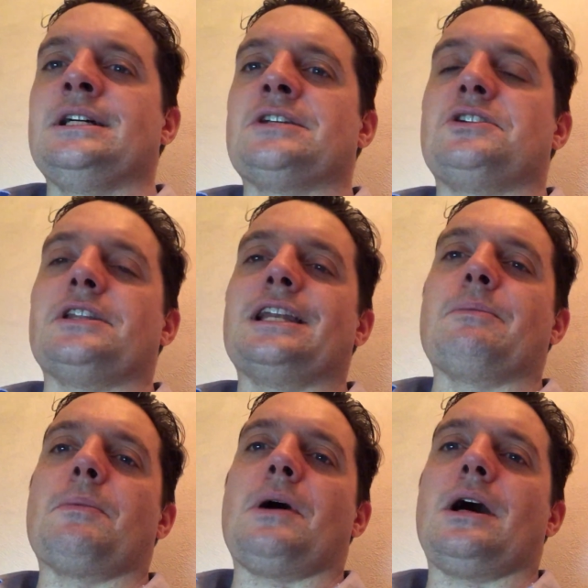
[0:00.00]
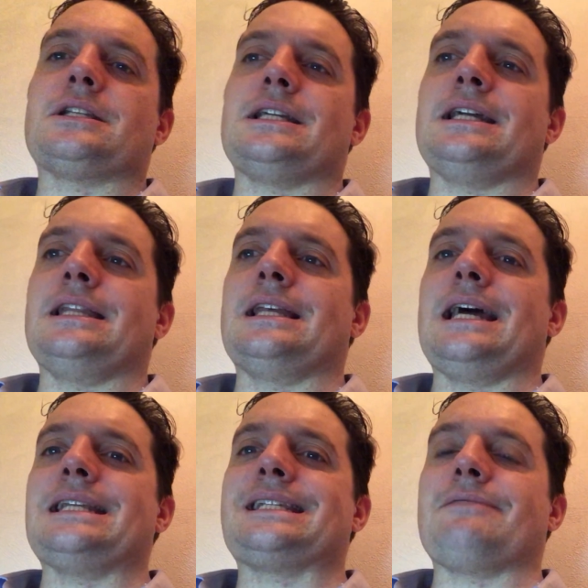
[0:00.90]
So he joined the Liberal Party in the
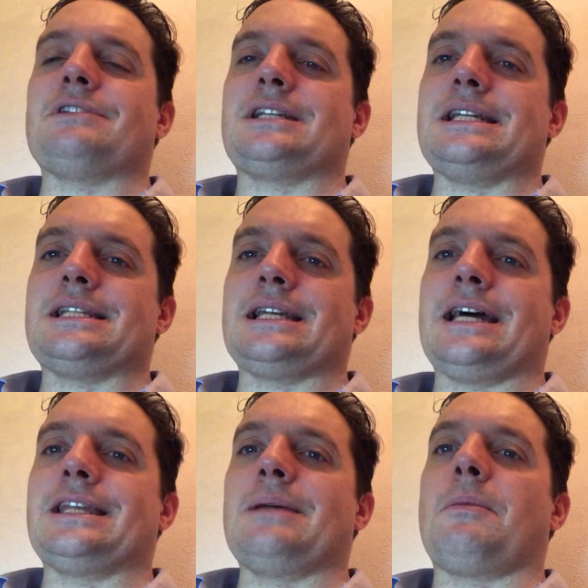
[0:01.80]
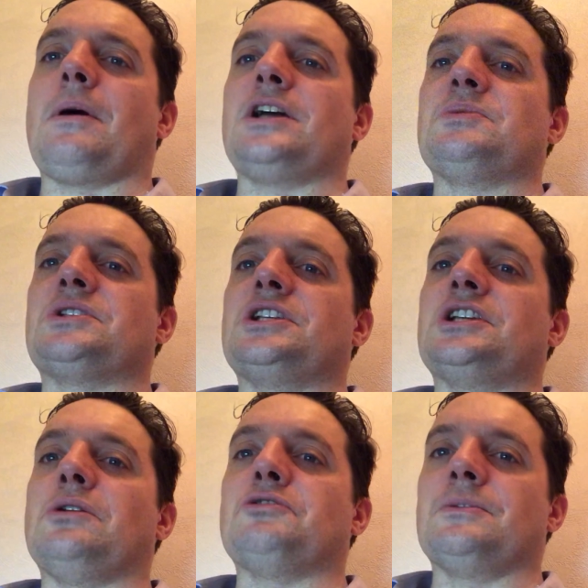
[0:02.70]
late 70s, and the Liberal Party was in the
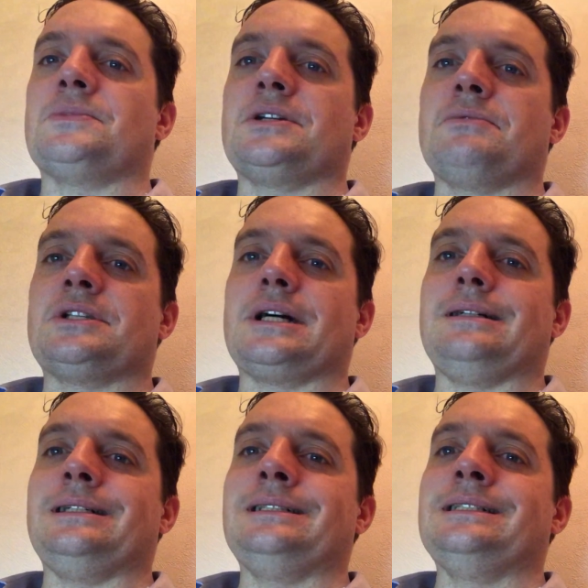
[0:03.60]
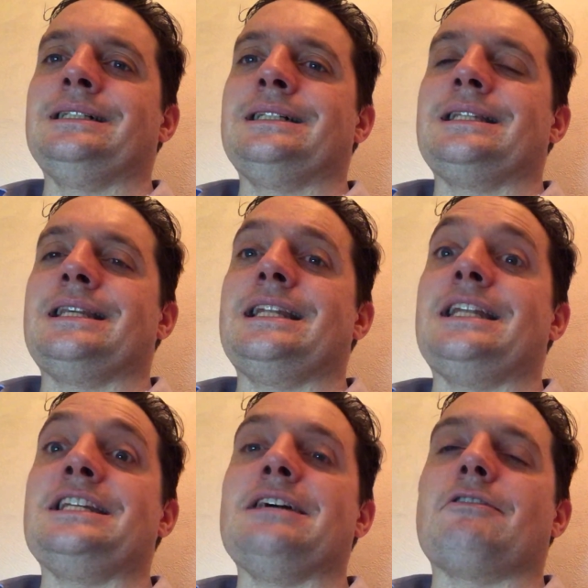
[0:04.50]
doldrums. It was uh, the
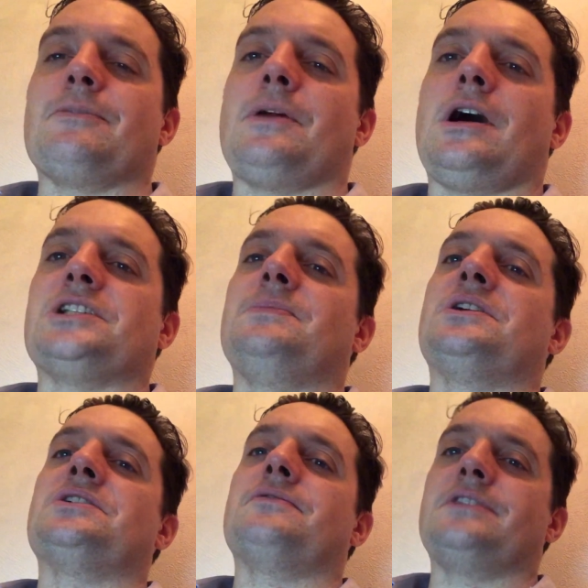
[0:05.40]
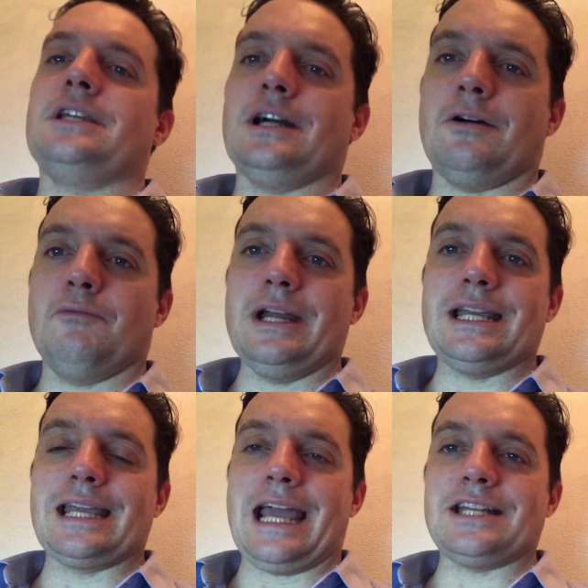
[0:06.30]
nadir of the party because of the uh,
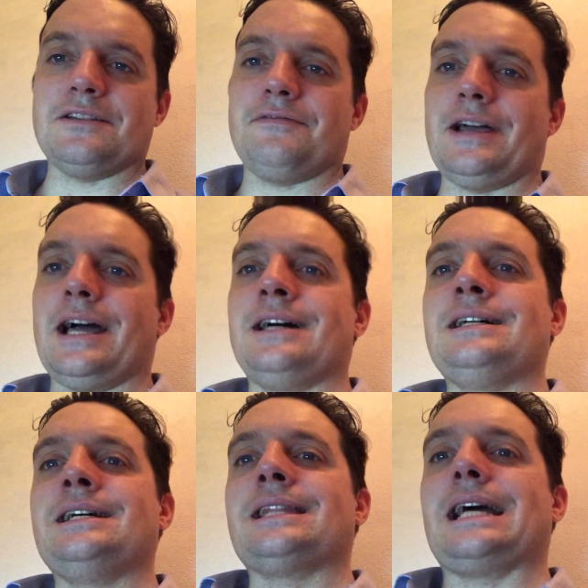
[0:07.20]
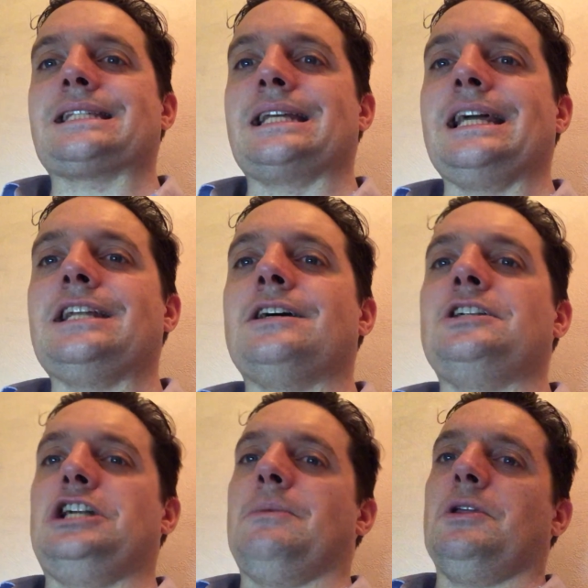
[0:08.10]
Rinkagate affair. That's the leader,
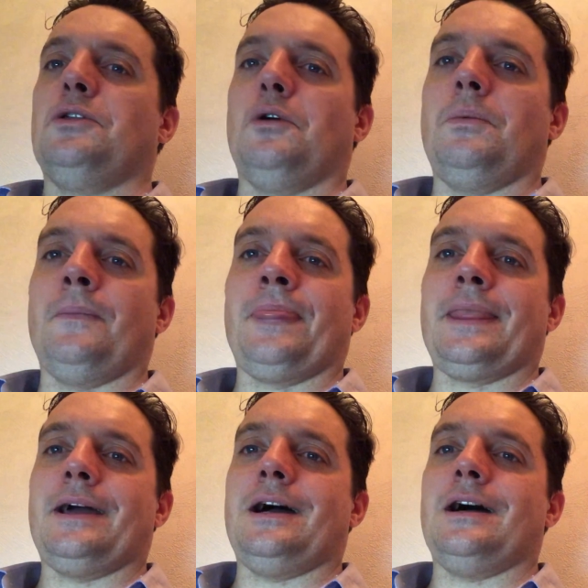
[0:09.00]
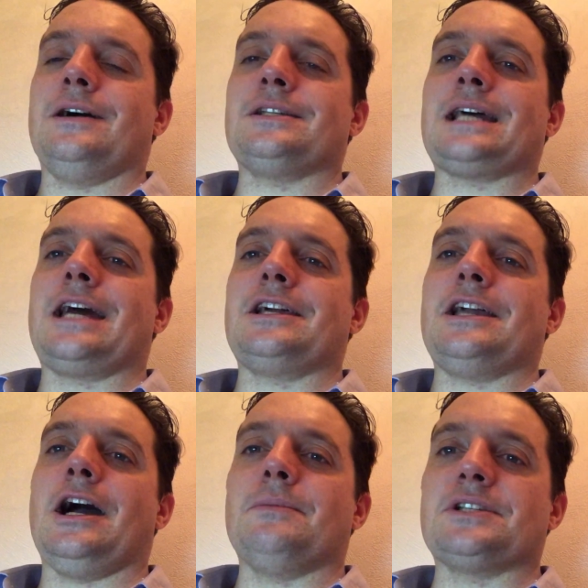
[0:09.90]
Jeremy Thorpe, uh, has had
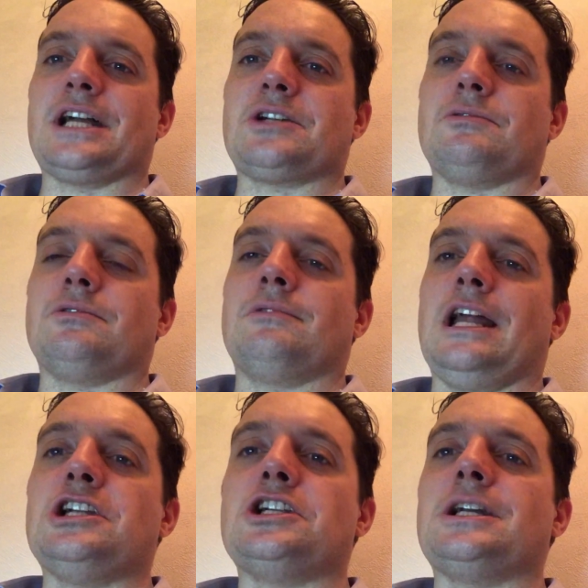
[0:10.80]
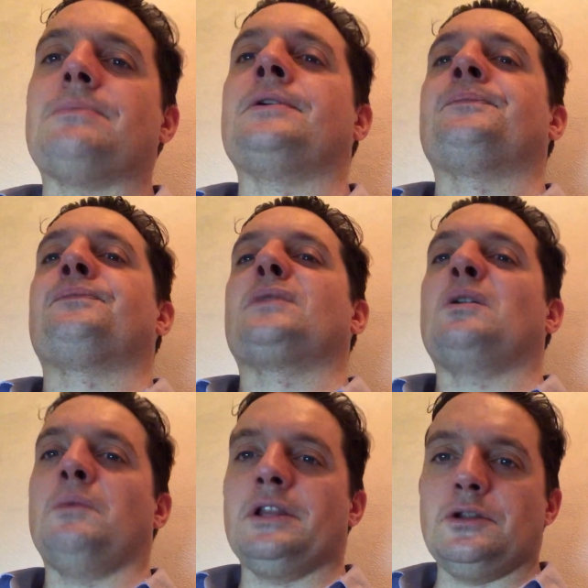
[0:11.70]
a homosexual relationship
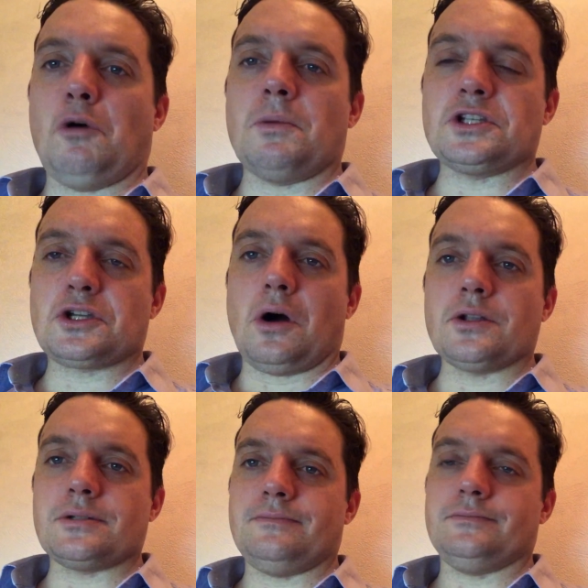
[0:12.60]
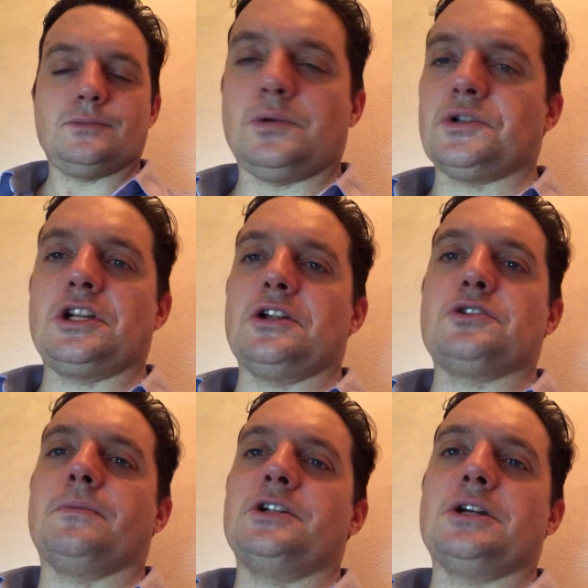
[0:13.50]
with Norman Scott, also known as
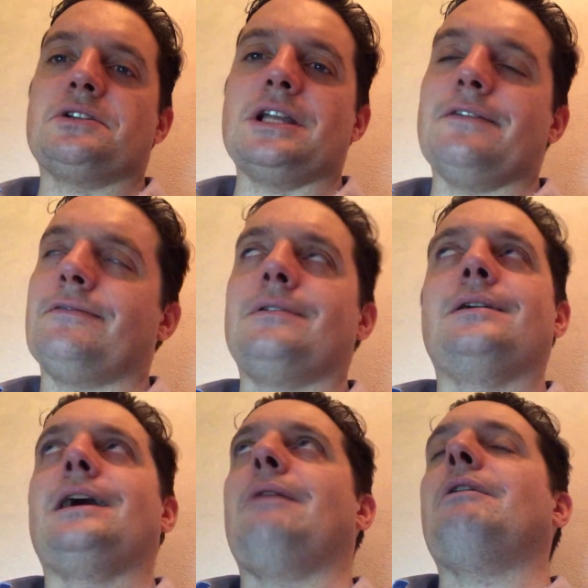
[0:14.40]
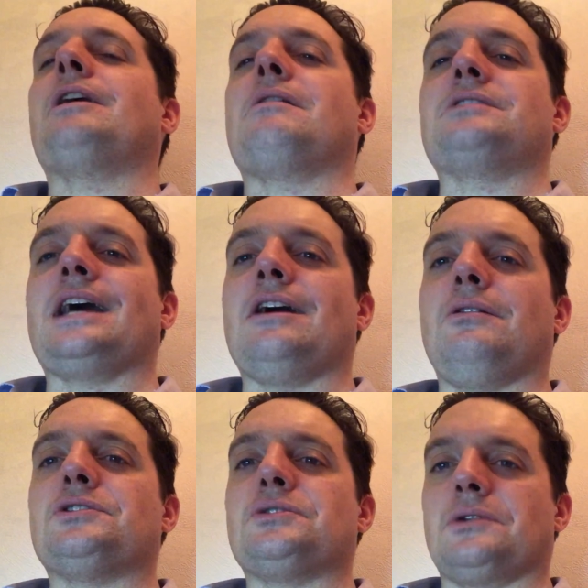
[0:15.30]
Norman Josiffe. I won't go into that
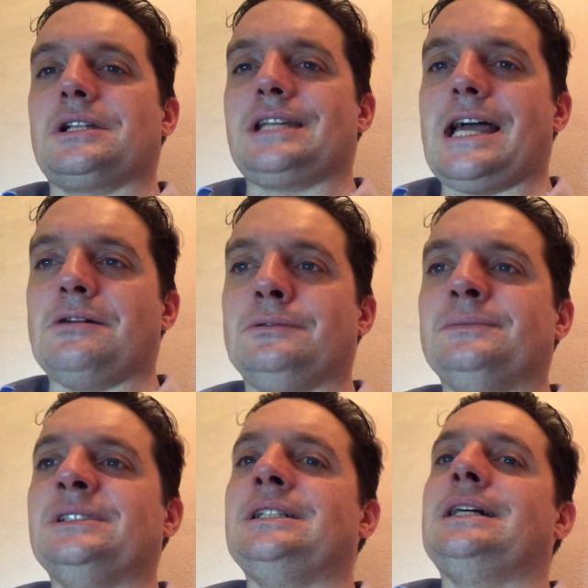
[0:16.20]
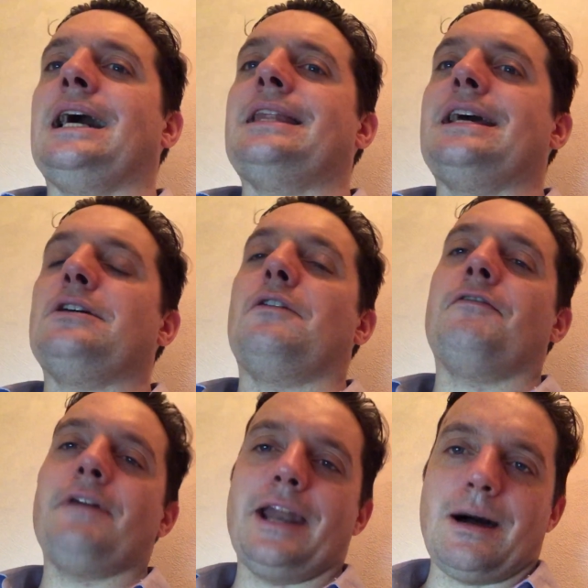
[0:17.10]
whole sordid tale. And then got
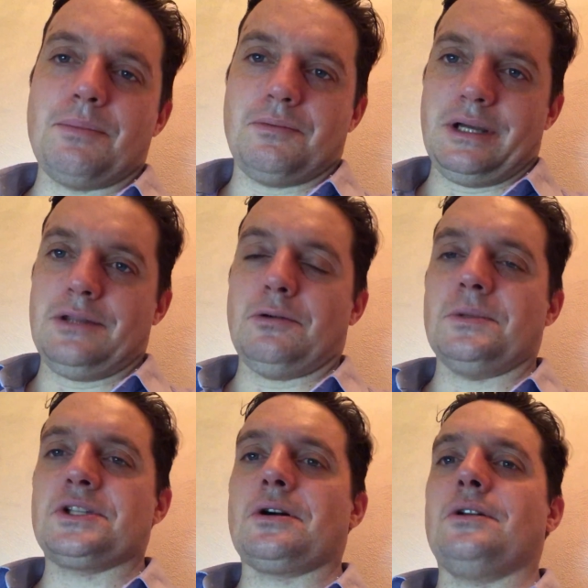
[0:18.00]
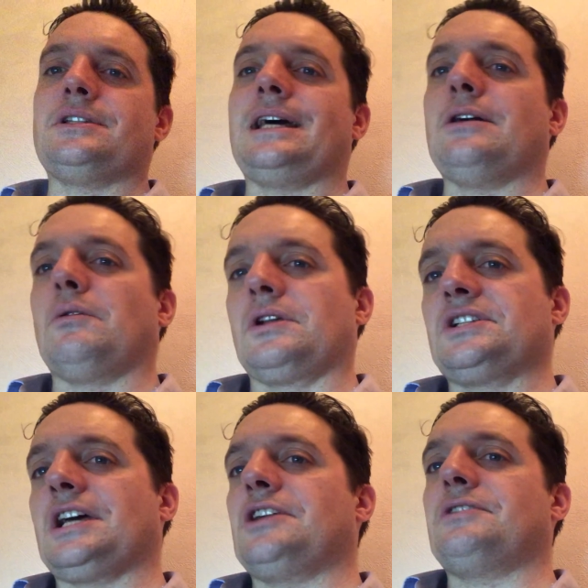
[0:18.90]
fed up with Norman Scott telling all and
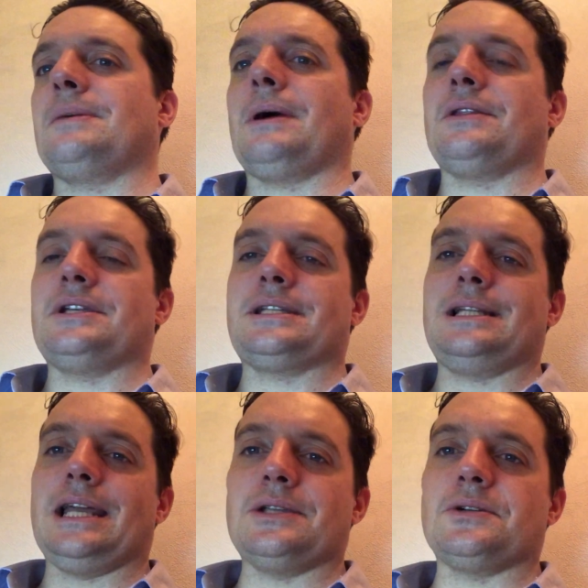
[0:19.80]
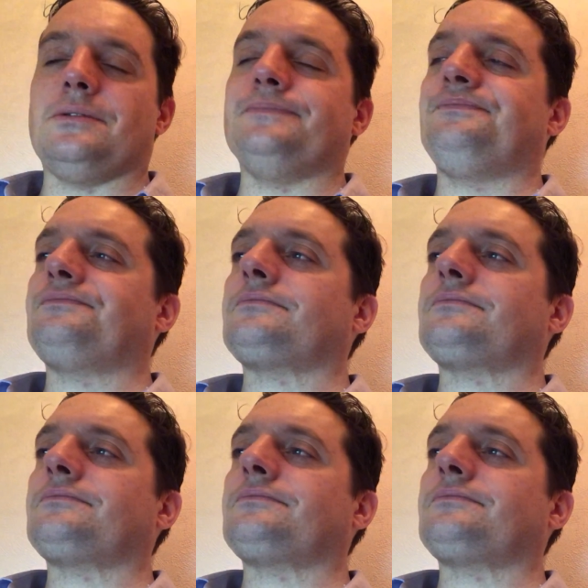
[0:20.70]
sundry about this liaison.